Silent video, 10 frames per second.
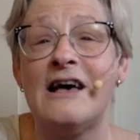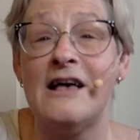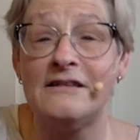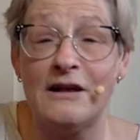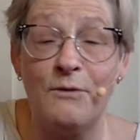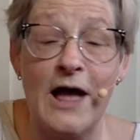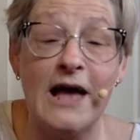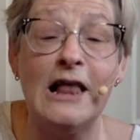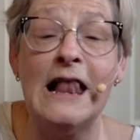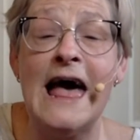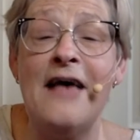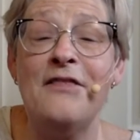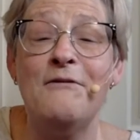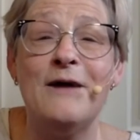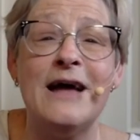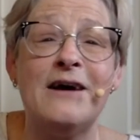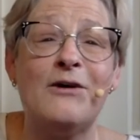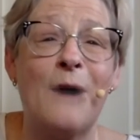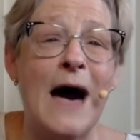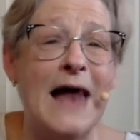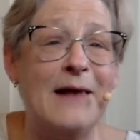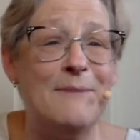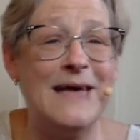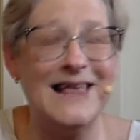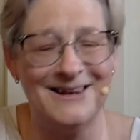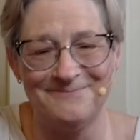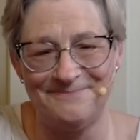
'cause they wiggle and they wriggle quite a bit.